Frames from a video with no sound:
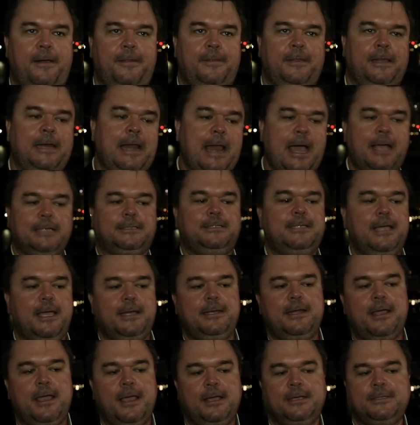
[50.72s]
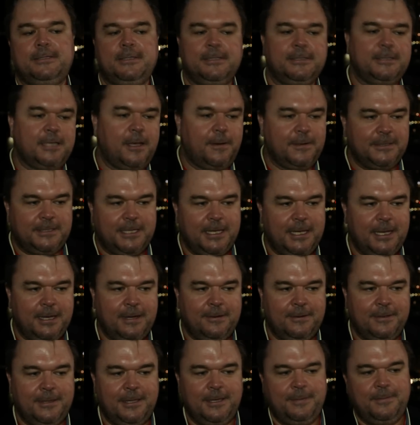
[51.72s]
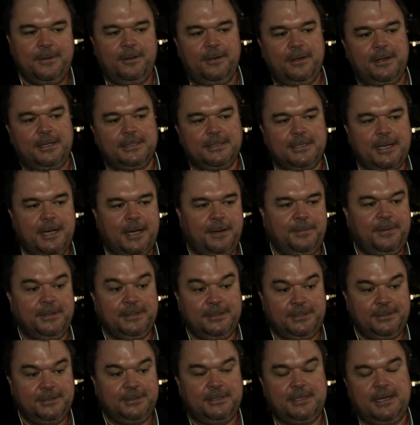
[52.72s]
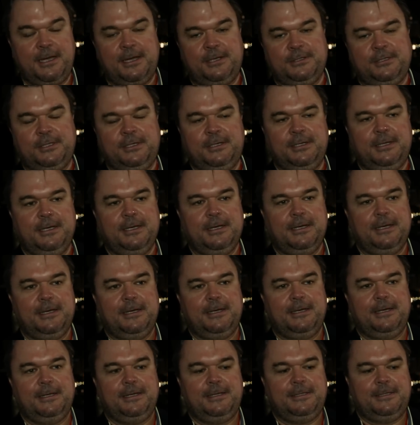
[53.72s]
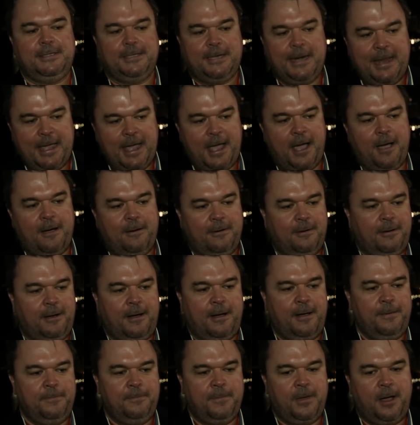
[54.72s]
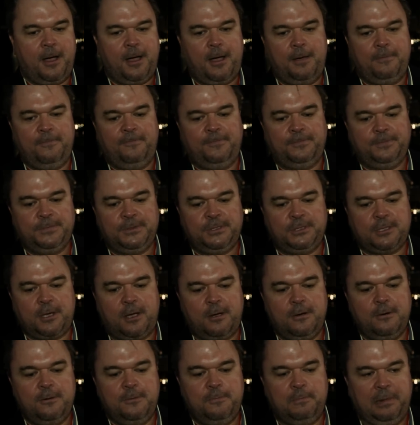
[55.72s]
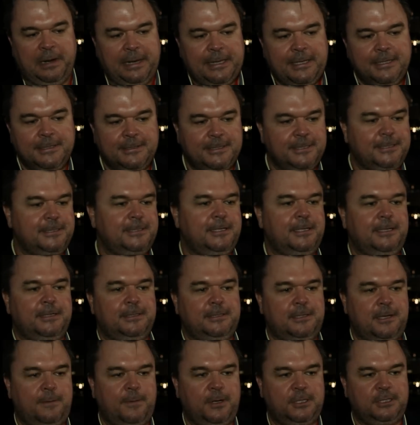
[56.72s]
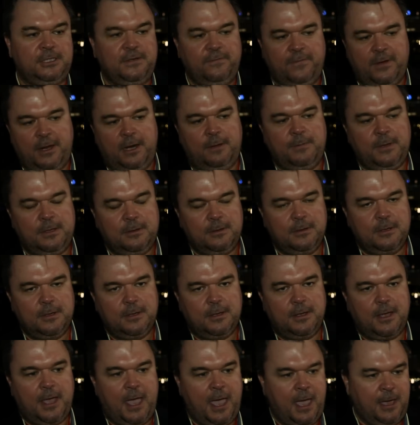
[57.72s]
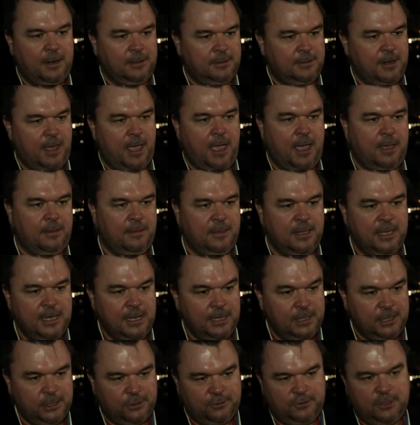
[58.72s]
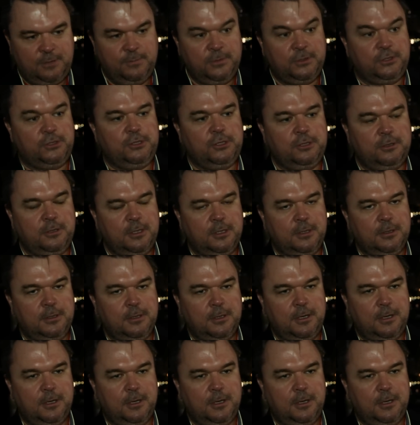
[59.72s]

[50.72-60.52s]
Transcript: the last 10 years since I was here at the America's Cup in 2000 to now I'm, I'm so pleased to see so much development and, and the industry maturing